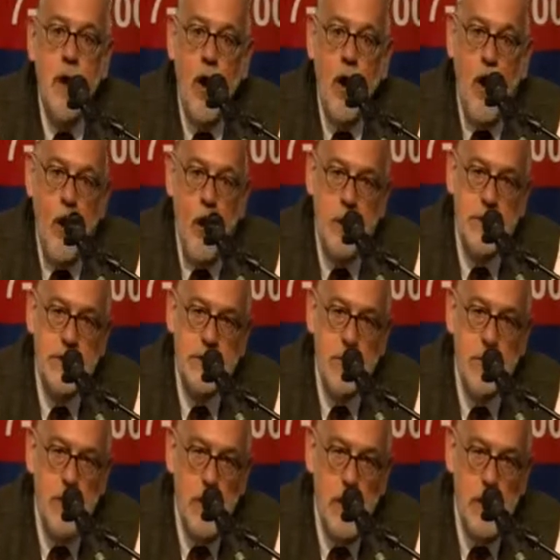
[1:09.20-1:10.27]
all
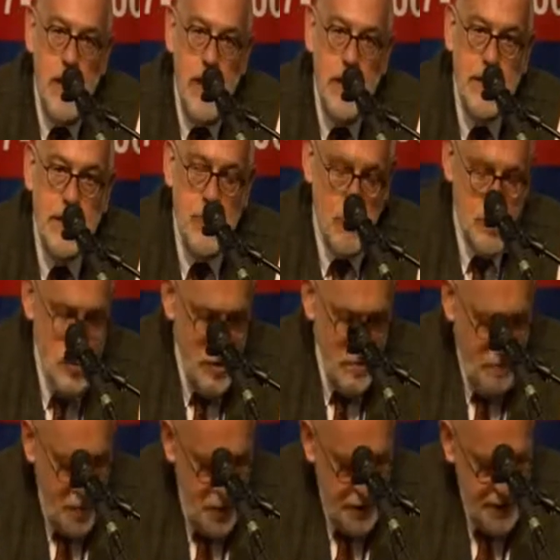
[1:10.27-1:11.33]
so-called asocial
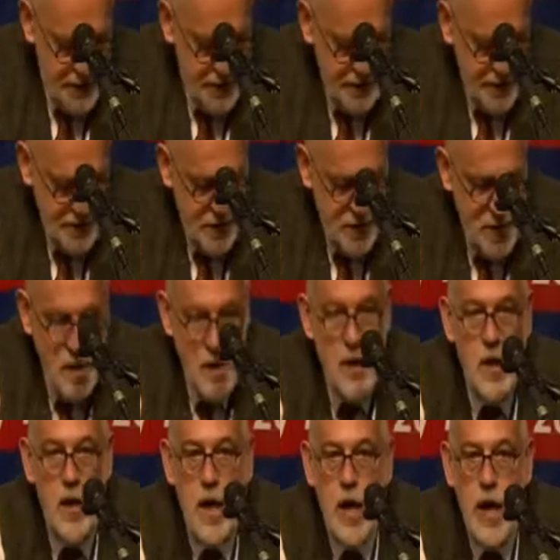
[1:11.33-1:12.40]
persons,
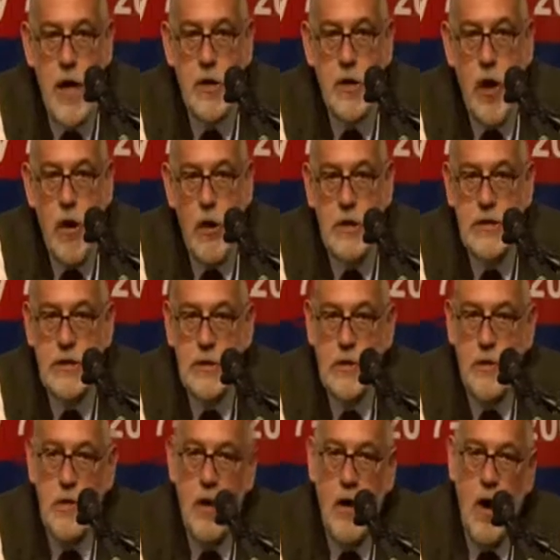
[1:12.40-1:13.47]
and
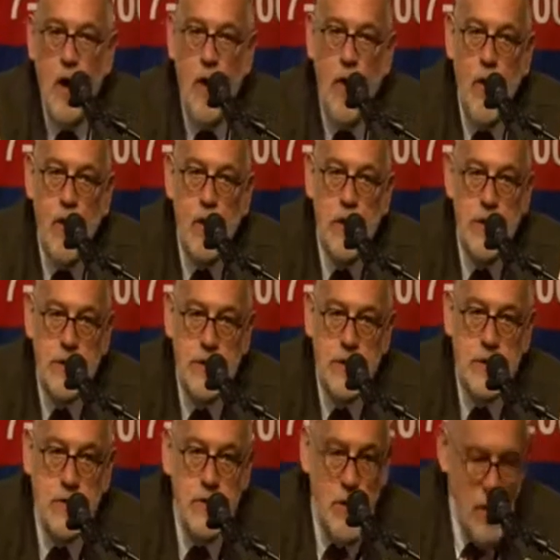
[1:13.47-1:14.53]
also all
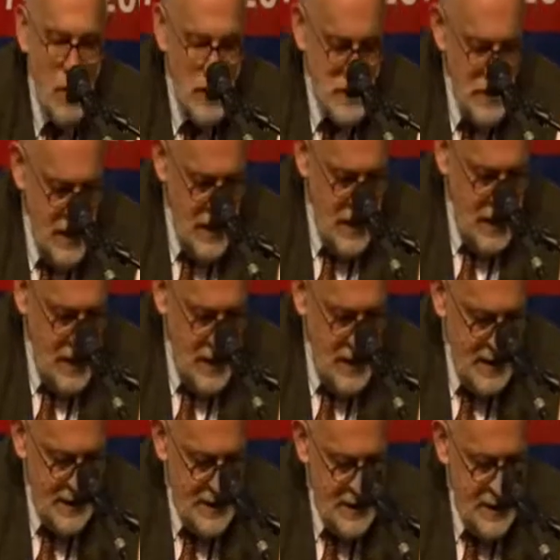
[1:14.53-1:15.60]
so-called
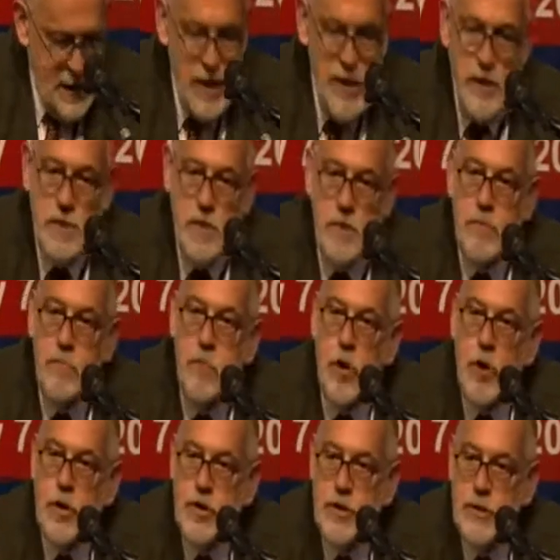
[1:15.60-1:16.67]
insane
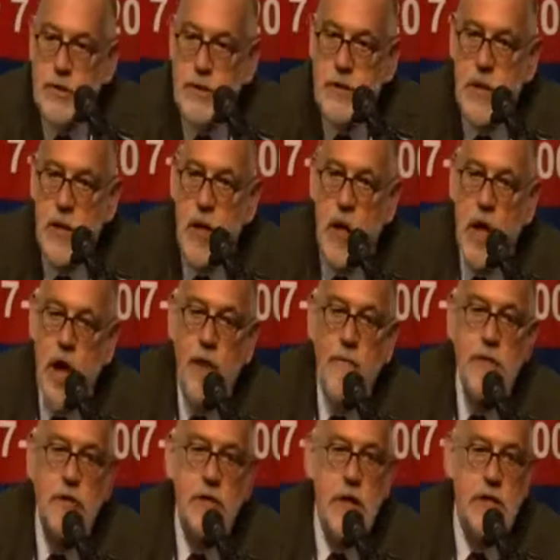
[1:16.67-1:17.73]
persons,
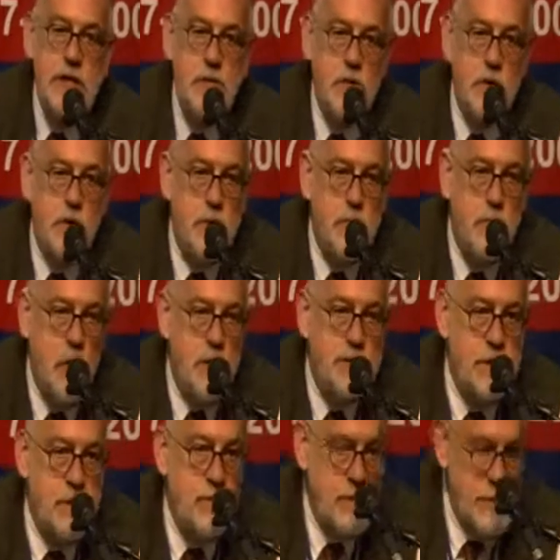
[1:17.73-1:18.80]
and we just heard
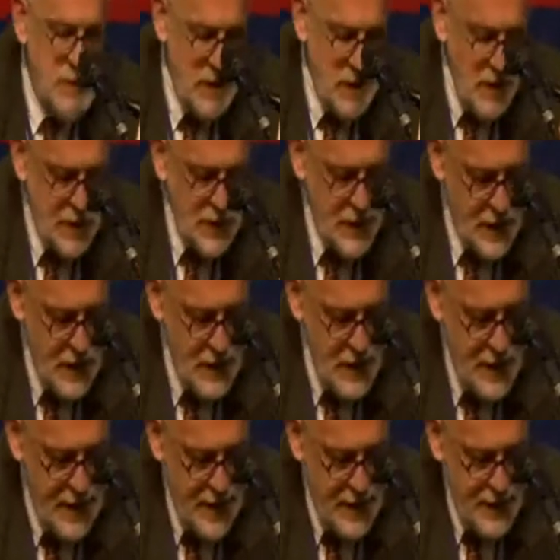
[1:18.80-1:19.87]
about the euthanasia
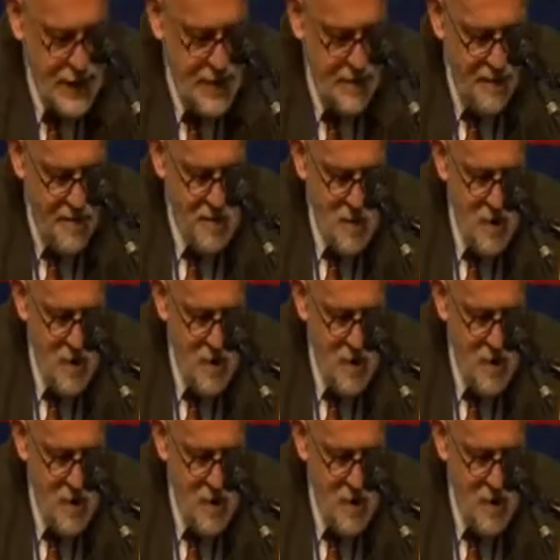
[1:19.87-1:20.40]
action.